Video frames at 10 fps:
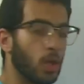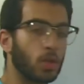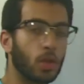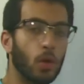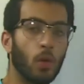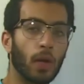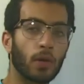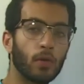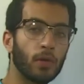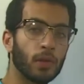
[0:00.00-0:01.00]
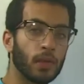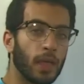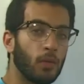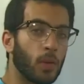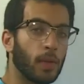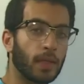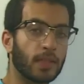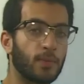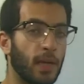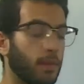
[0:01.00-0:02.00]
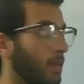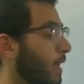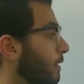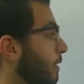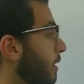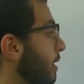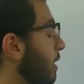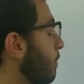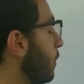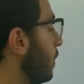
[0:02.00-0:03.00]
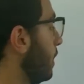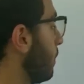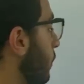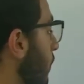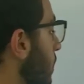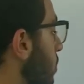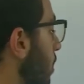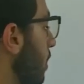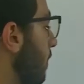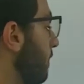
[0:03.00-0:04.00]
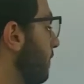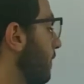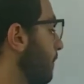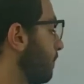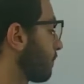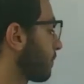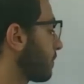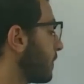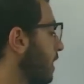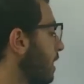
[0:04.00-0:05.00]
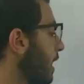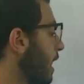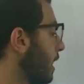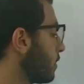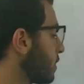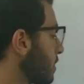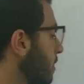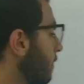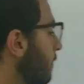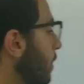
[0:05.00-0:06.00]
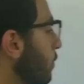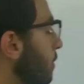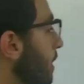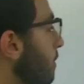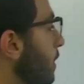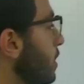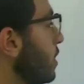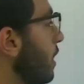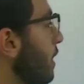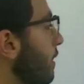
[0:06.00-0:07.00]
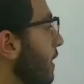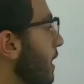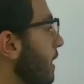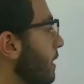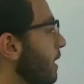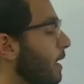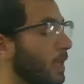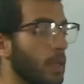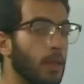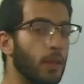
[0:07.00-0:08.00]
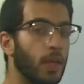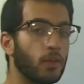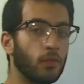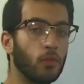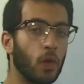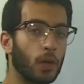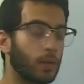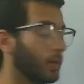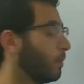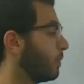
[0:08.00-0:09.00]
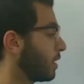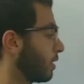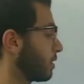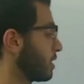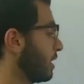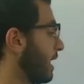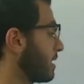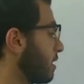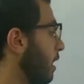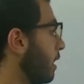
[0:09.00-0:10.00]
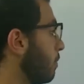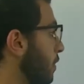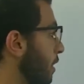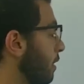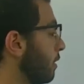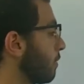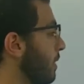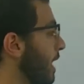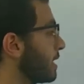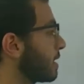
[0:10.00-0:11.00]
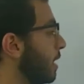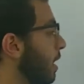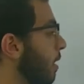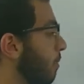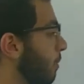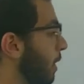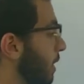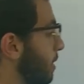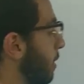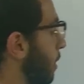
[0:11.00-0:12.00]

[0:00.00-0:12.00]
So accordingly, we will expect that the boiling point of hydrogen sulfide will be much higher than that of water because it has a higher molecular mass. But